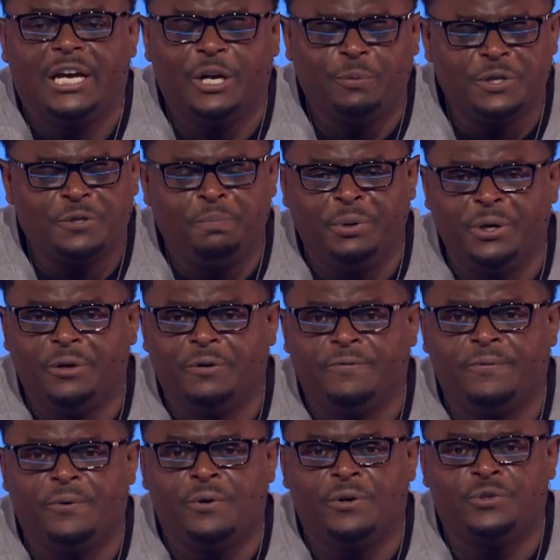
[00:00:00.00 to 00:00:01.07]
And what's
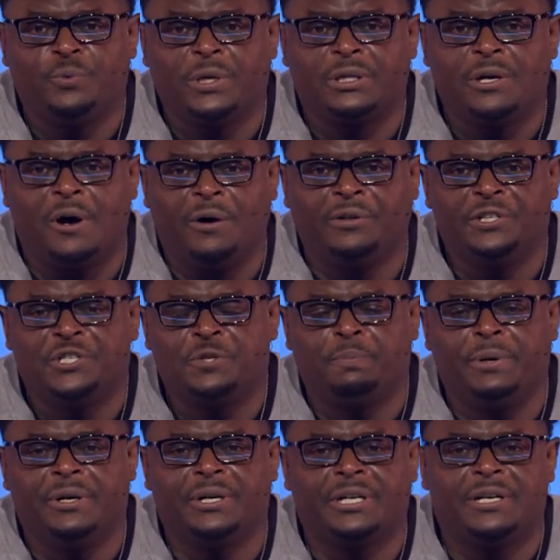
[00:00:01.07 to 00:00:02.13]
beautiful is what the Holy
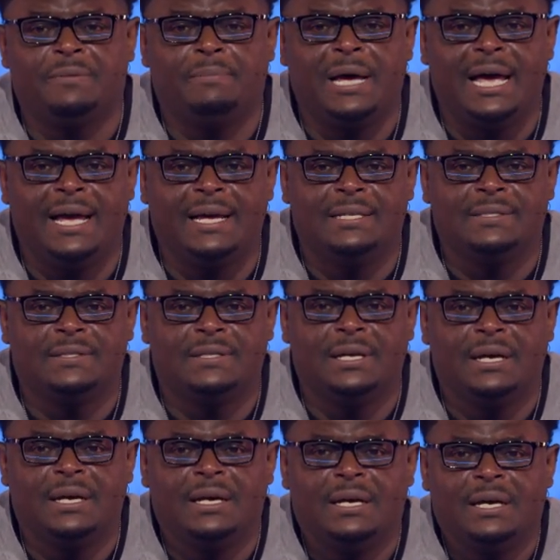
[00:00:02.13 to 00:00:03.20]
Spirit commands,
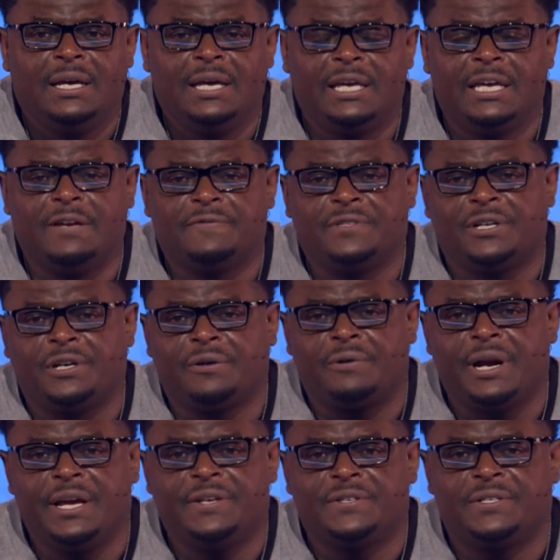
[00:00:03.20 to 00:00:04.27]
he gives the
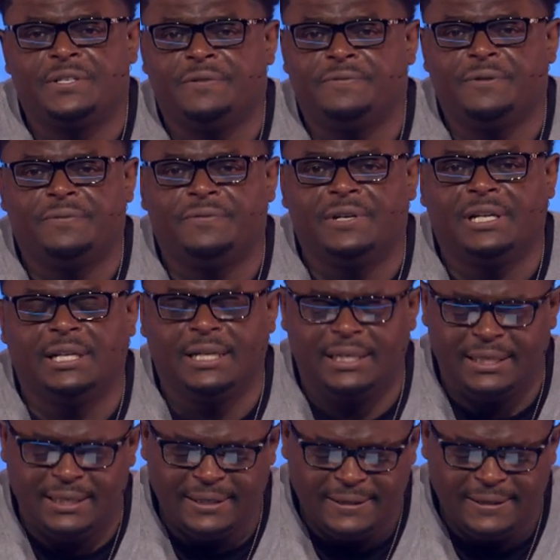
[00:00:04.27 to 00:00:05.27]
grace to fulfill it.